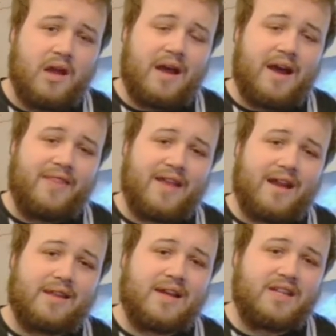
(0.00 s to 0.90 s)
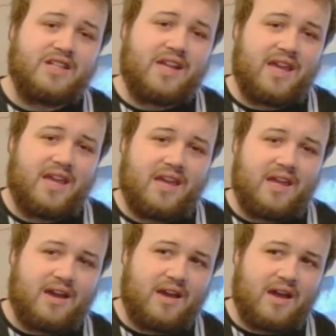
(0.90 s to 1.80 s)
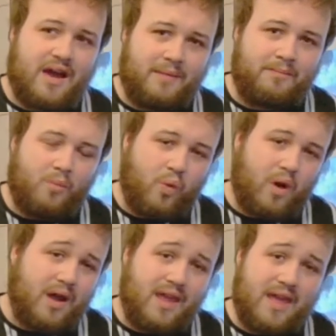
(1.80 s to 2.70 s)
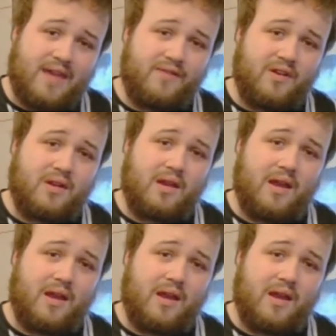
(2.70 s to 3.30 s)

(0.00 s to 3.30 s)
And that's actually why even